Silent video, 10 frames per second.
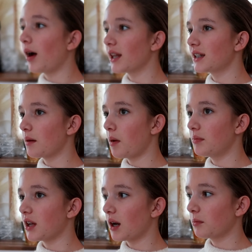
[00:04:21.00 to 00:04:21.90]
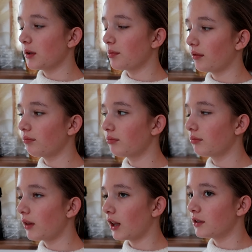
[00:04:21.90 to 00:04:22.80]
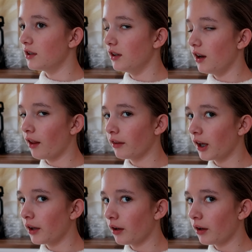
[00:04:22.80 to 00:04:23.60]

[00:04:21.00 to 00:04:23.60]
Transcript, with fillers: By the time I'm done, I'm gonna be like, that's messy.